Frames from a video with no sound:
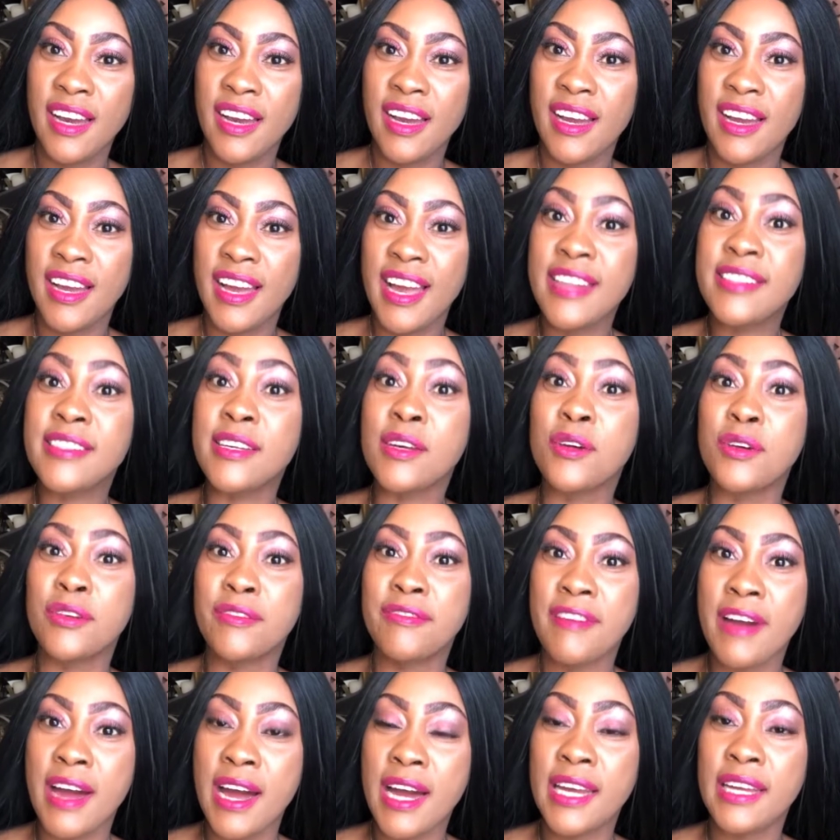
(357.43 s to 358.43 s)
It's a good
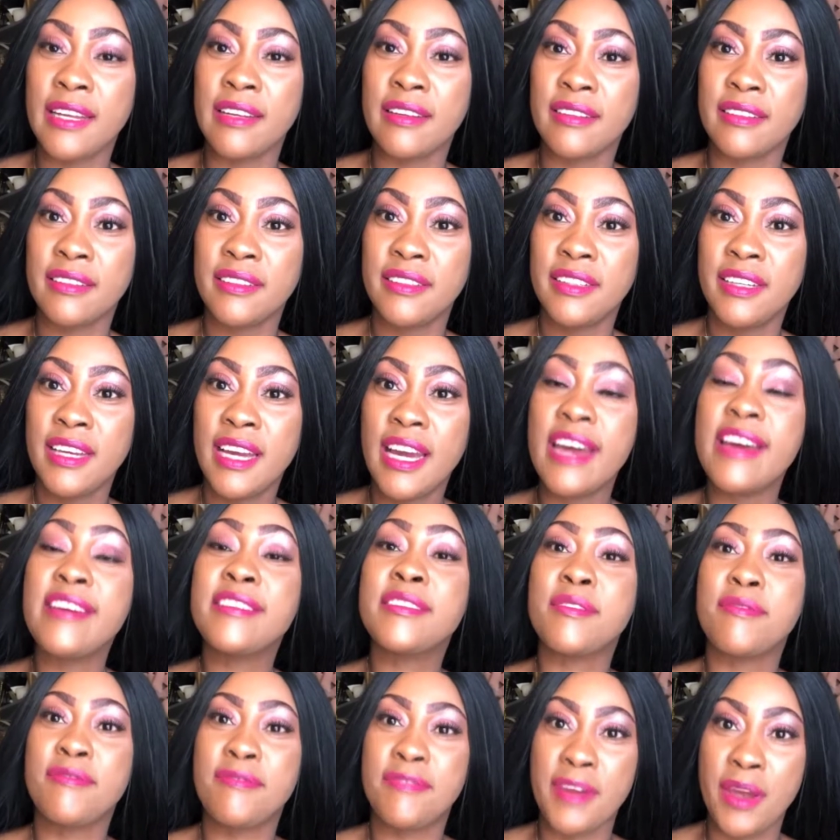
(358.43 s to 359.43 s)
find.
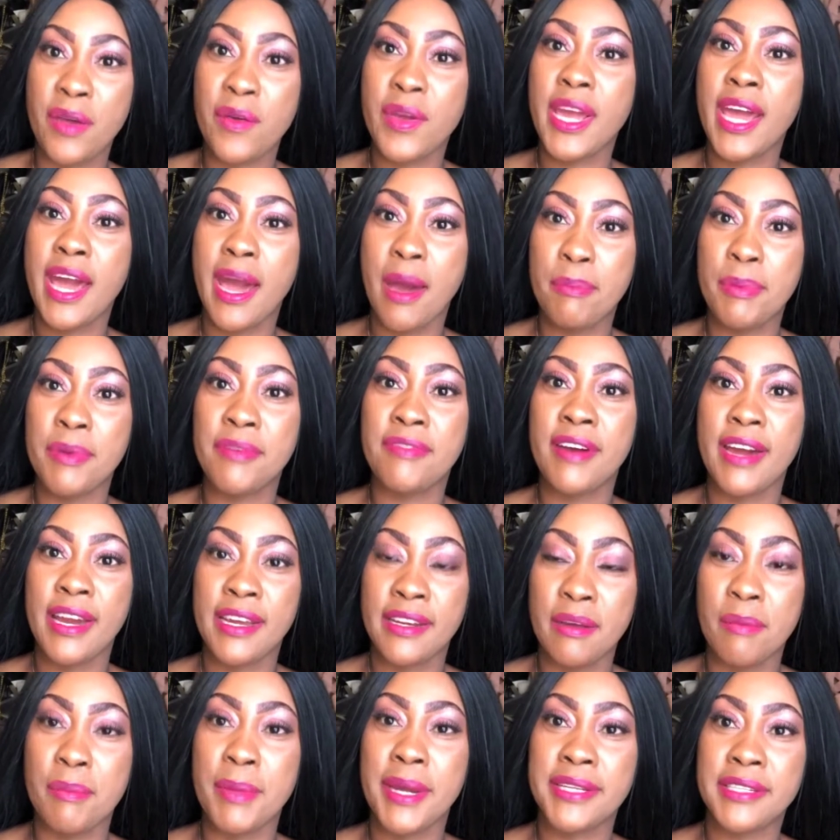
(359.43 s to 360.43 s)
It's a very happy
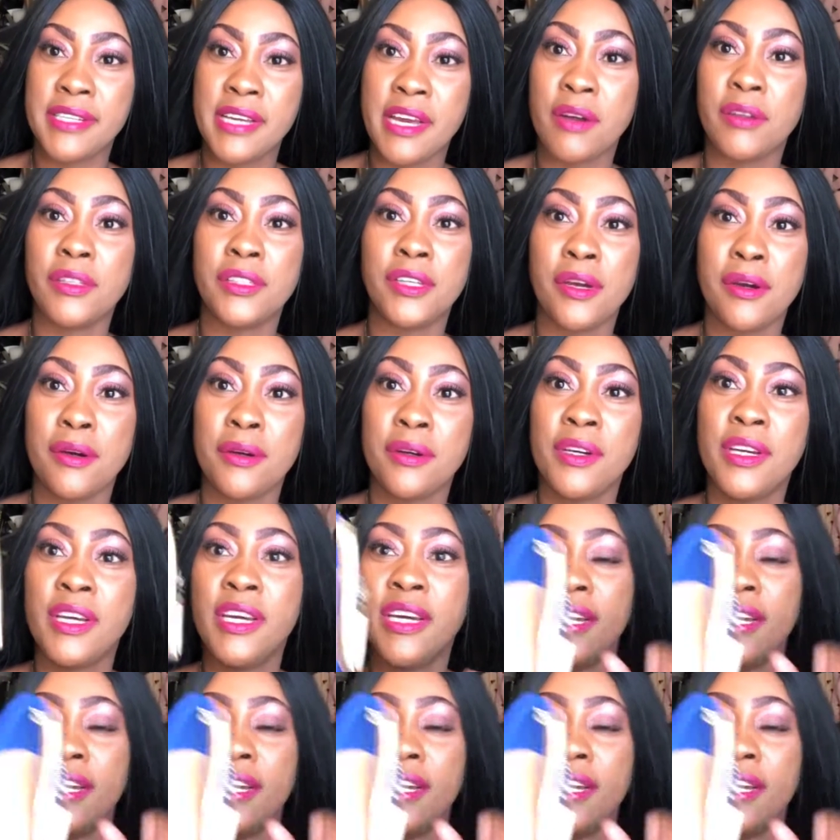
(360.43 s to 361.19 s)
find, I might tell you.